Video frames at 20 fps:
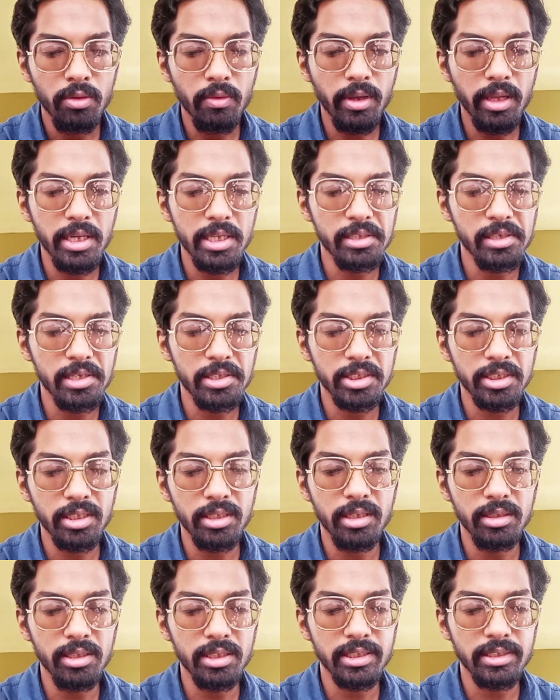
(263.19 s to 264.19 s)
You can easily
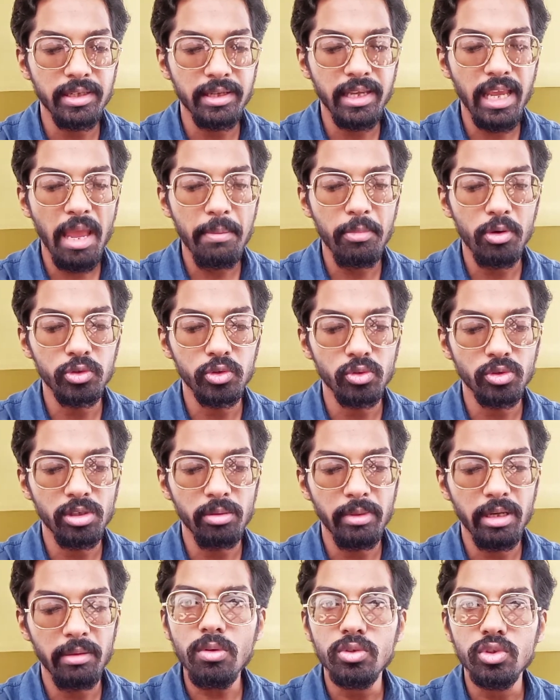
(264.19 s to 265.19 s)
share this recap on
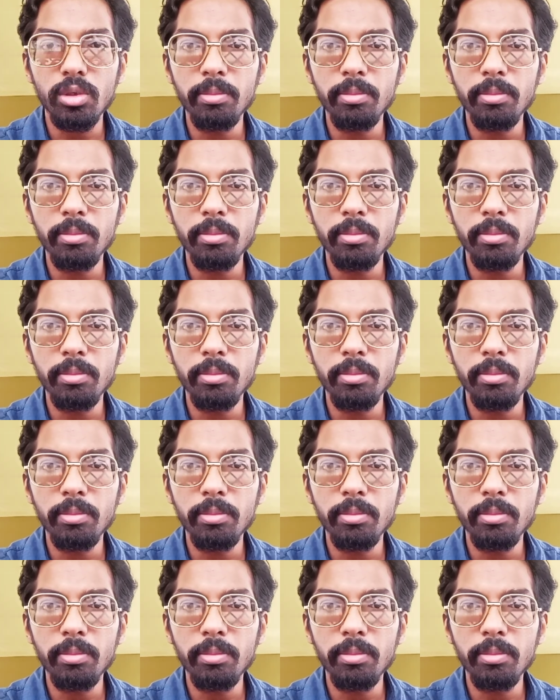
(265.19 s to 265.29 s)
social media.